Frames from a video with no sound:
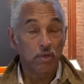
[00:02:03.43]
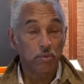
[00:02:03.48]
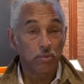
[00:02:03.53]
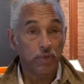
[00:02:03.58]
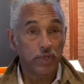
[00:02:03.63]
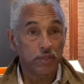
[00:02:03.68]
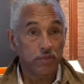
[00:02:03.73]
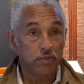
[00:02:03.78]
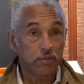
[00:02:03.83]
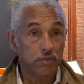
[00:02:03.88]

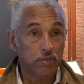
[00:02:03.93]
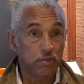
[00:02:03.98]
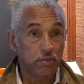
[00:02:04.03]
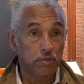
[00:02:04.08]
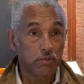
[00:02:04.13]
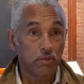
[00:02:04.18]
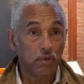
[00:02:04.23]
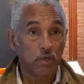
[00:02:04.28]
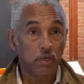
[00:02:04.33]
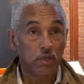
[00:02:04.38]
we
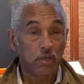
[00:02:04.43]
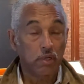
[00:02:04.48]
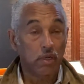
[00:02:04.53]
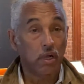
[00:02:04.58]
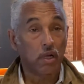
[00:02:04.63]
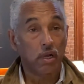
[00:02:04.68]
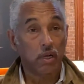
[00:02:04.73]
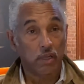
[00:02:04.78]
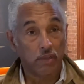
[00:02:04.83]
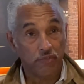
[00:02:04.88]
do
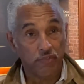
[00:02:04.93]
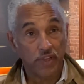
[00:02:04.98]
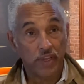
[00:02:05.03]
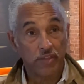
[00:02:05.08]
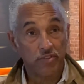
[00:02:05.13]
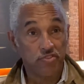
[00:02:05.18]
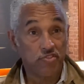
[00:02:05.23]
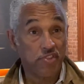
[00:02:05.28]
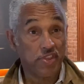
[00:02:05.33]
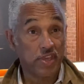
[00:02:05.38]
car
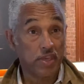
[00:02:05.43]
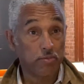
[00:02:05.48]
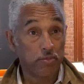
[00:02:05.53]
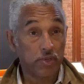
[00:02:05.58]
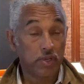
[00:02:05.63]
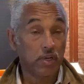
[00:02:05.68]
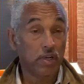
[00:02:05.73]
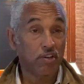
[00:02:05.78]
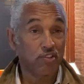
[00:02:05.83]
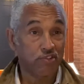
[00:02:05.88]
events, themed
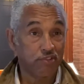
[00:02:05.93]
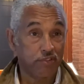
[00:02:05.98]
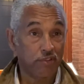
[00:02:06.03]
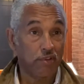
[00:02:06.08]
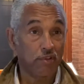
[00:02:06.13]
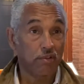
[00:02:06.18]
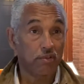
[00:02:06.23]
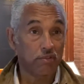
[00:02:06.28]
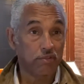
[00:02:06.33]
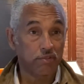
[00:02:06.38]
car
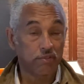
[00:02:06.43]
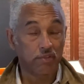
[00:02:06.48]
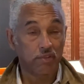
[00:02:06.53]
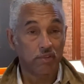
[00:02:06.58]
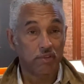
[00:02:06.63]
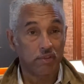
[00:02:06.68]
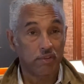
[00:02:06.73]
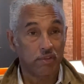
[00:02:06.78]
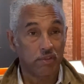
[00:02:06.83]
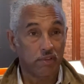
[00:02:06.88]
shows,
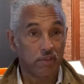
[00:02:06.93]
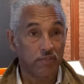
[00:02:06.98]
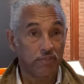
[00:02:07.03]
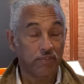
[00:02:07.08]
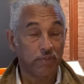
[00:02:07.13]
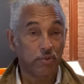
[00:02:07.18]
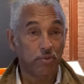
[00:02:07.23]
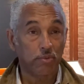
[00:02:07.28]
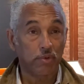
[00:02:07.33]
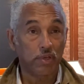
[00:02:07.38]
if
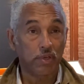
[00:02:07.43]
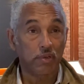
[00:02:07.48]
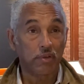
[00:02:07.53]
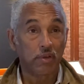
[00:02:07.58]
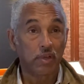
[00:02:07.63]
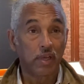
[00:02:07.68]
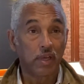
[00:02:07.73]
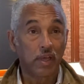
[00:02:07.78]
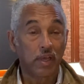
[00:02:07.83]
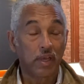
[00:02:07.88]
you will.
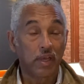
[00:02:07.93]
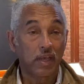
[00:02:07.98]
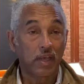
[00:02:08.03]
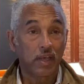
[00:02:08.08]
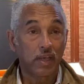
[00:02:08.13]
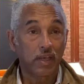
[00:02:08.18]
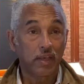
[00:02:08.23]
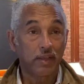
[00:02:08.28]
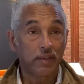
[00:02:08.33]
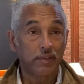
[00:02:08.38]

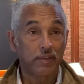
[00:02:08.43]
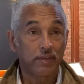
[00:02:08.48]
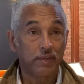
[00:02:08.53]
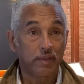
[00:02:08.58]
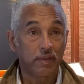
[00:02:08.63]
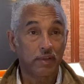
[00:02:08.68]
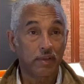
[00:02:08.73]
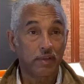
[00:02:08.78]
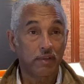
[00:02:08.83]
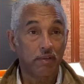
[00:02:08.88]

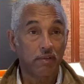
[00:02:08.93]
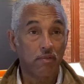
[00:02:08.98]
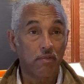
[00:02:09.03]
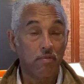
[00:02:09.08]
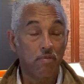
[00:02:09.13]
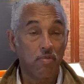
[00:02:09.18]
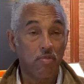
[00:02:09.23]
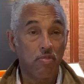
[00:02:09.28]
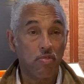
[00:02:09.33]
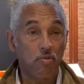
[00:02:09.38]

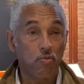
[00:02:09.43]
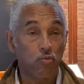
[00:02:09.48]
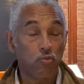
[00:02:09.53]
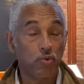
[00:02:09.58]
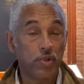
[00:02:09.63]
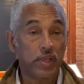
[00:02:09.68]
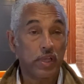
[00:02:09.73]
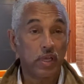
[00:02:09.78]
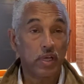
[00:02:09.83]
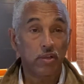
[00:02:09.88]
And
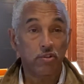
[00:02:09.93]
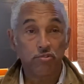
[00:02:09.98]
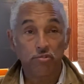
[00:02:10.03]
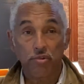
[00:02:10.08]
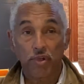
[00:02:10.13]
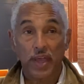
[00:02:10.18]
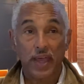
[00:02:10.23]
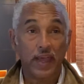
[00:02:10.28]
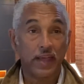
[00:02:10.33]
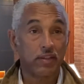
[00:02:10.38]
we
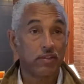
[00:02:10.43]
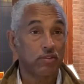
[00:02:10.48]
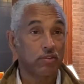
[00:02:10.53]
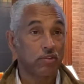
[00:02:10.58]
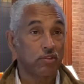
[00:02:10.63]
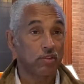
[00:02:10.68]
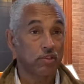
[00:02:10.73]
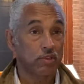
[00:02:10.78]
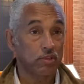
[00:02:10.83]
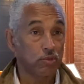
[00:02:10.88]
attract
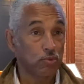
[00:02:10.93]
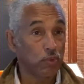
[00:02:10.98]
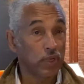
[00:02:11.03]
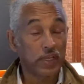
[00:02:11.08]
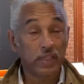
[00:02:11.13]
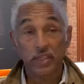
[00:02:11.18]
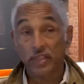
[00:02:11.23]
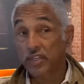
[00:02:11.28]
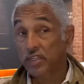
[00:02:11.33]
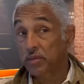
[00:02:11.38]
the New
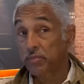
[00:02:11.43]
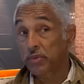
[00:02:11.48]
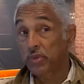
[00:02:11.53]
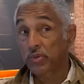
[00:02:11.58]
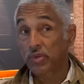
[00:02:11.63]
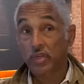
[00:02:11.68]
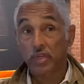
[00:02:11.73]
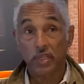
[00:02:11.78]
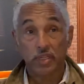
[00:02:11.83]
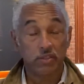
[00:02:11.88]
England
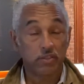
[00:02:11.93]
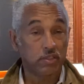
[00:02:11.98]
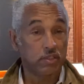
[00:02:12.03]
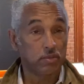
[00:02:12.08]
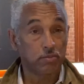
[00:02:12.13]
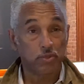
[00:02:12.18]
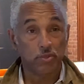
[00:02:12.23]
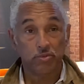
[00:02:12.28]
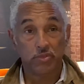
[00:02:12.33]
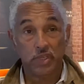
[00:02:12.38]
community to the
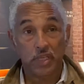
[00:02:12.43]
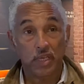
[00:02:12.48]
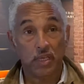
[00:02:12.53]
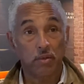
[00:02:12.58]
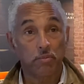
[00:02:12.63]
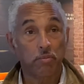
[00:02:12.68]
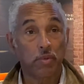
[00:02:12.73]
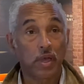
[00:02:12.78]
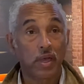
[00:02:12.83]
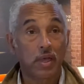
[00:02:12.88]

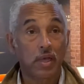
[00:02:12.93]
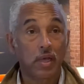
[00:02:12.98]
museum